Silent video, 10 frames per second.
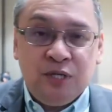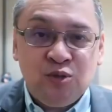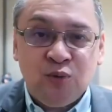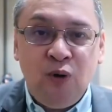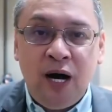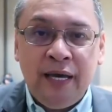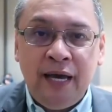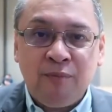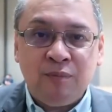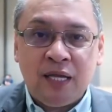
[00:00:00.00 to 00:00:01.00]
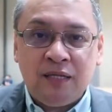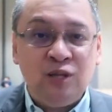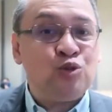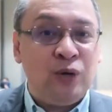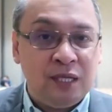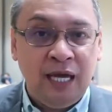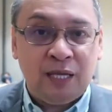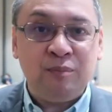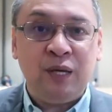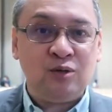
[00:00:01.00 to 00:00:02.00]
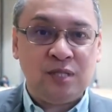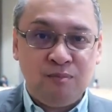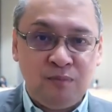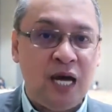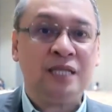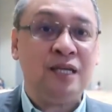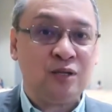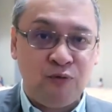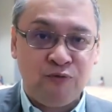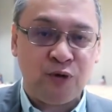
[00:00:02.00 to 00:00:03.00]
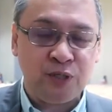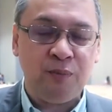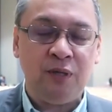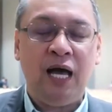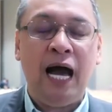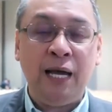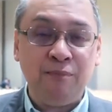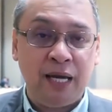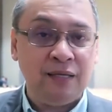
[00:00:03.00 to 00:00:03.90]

And that's the reason why I'm not into it yet because I'm not yet comfortable.